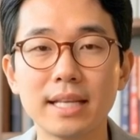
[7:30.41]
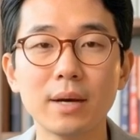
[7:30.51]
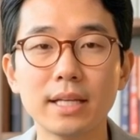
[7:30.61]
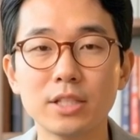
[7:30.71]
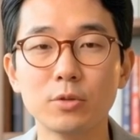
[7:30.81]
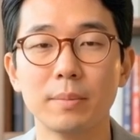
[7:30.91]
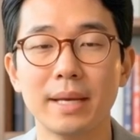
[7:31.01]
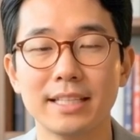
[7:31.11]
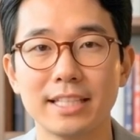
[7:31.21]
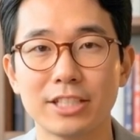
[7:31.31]
Now here's what
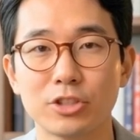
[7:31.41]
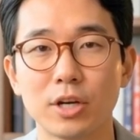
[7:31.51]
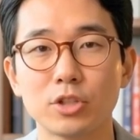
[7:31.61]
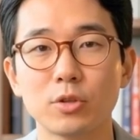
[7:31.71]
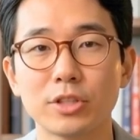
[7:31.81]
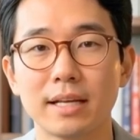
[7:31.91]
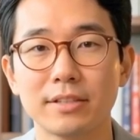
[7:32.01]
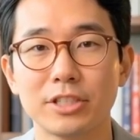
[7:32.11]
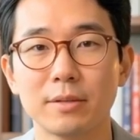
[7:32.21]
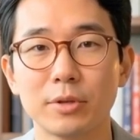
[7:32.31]
makes that structural
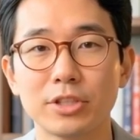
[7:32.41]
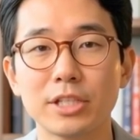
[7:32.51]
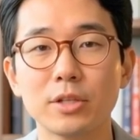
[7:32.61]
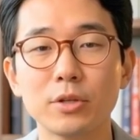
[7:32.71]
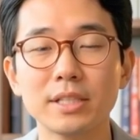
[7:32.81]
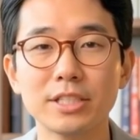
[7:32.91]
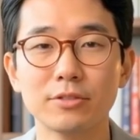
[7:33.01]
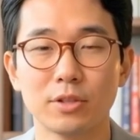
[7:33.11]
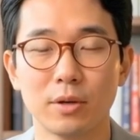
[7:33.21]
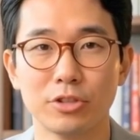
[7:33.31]
deficit particularly
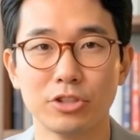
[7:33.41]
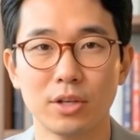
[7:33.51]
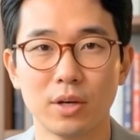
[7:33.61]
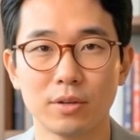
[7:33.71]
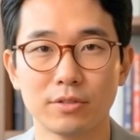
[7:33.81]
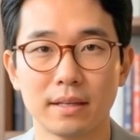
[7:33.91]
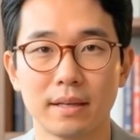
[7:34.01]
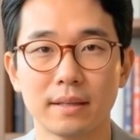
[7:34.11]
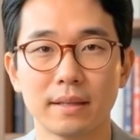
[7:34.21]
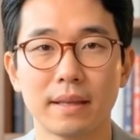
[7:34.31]
difficult to solve.
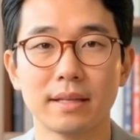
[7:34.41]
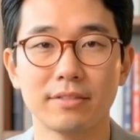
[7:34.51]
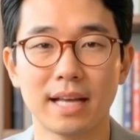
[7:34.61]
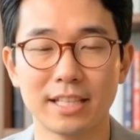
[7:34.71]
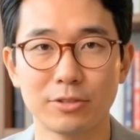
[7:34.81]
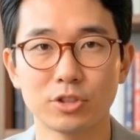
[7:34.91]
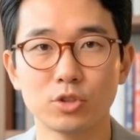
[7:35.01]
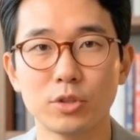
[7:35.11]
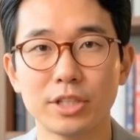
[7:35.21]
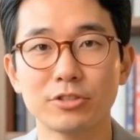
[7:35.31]
The vast
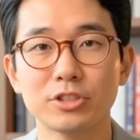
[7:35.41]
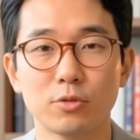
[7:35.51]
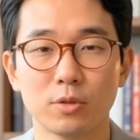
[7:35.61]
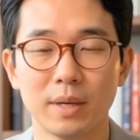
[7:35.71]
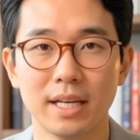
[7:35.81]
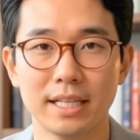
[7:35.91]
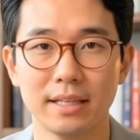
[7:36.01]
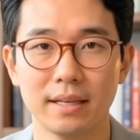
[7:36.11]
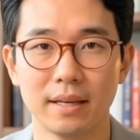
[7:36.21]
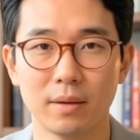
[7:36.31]
majority of silver
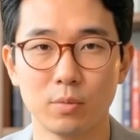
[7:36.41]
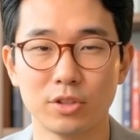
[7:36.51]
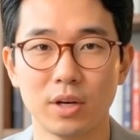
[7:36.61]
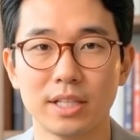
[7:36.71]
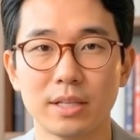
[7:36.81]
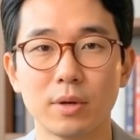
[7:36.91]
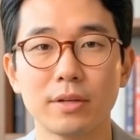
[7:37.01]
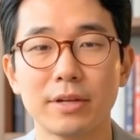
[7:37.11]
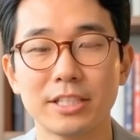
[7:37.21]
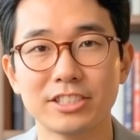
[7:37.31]
mining, we're talking
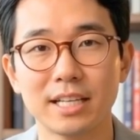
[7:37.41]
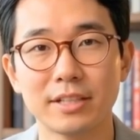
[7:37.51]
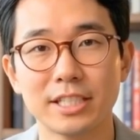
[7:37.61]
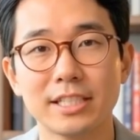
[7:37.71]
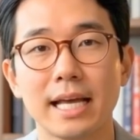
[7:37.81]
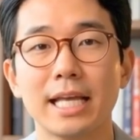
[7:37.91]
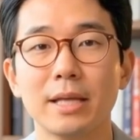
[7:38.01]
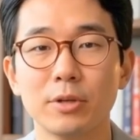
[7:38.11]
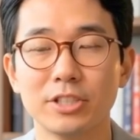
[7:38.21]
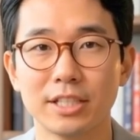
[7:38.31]
roughly 70 to
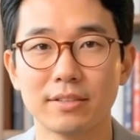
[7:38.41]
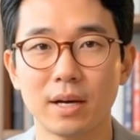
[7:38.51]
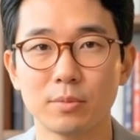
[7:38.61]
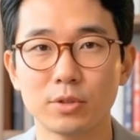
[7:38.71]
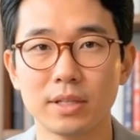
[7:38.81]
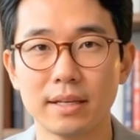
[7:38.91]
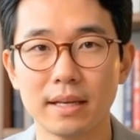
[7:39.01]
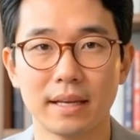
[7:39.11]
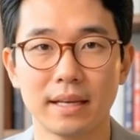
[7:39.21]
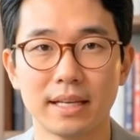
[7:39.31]
80% of output,
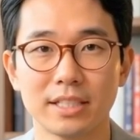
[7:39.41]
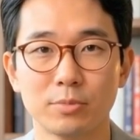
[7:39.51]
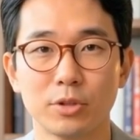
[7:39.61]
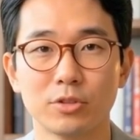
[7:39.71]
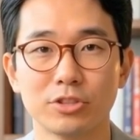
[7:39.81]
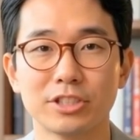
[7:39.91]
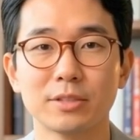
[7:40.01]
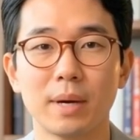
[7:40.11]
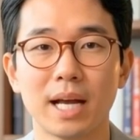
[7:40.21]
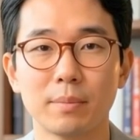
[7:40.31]
is produced as a
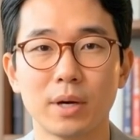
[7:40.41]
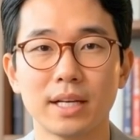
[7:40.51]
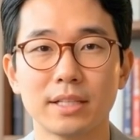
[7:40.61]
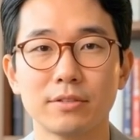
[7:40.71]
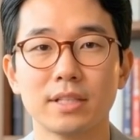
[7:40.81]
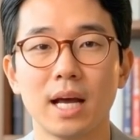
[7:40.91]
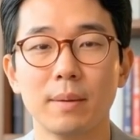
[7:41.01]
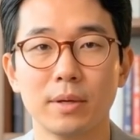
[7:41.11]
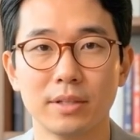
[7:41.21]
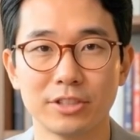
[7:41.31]
byproduct of
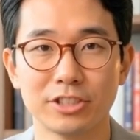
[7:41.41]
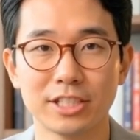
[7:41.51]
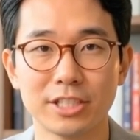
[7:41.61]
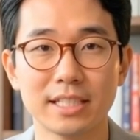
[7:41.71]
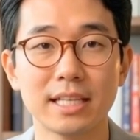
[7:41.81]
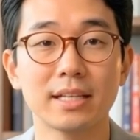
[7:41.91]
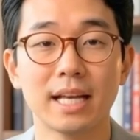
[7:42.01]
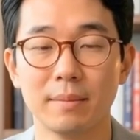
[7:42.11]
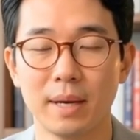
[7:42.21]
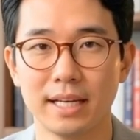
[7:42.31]
copper, zinc, and
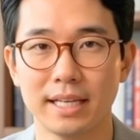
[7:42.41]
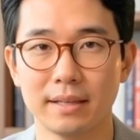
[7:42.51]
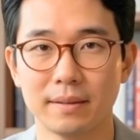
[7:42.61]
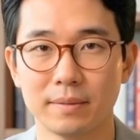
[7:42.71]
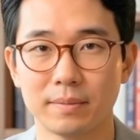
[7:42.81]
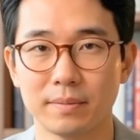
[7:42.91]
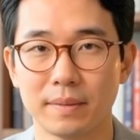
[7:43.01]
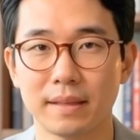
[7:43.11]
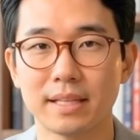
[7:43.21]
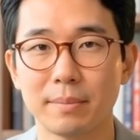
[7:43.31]
lead mining.
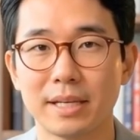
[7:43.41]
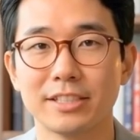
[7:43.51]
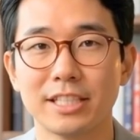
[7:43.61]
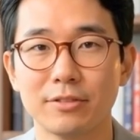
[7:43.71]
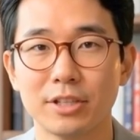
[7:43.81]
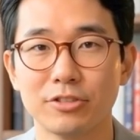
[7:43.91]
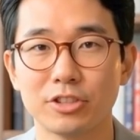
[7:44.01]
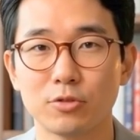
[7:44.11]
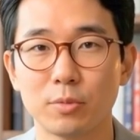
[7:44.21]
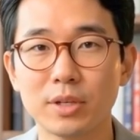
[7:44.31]
That means even if
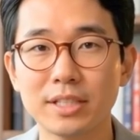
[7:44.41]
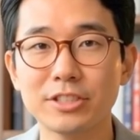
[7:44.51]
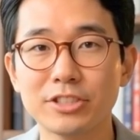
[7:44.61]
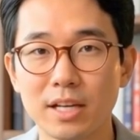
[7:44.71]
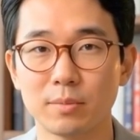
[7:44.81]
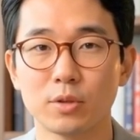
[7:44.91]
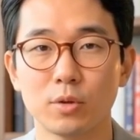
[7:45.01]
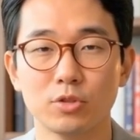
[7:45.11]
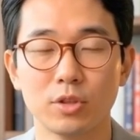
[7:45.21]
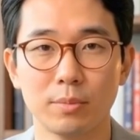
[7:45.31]
silver prices double
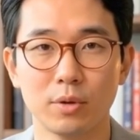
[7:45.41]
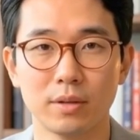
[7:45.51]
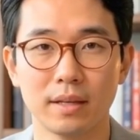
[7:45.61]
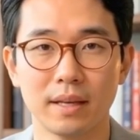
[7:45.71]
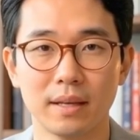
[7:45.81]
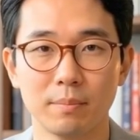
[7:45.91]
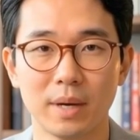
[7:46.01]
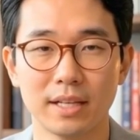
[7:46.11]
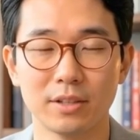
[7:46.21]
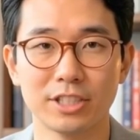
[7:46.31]
or triple,
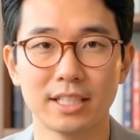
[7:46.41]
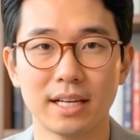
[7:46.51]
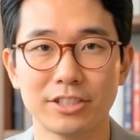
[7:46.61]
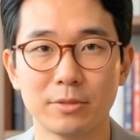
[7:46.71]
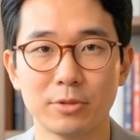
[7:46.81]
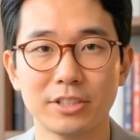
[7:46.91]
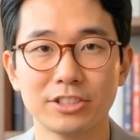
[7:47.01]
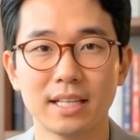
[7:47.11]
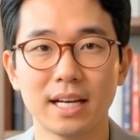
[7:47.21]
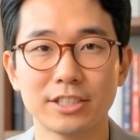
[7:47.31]
miners cannot simply
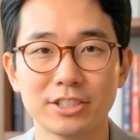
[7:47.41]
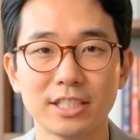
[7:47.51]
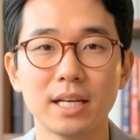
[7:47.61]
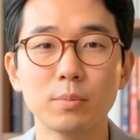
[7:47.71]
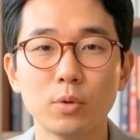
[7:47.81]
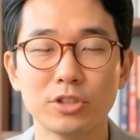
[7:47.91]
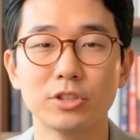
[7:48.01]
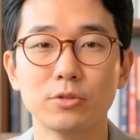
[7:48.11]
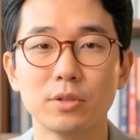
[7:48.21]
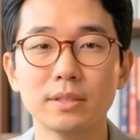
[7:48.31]
decide to dig up more
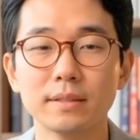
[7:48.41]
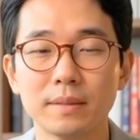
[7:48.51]
silver.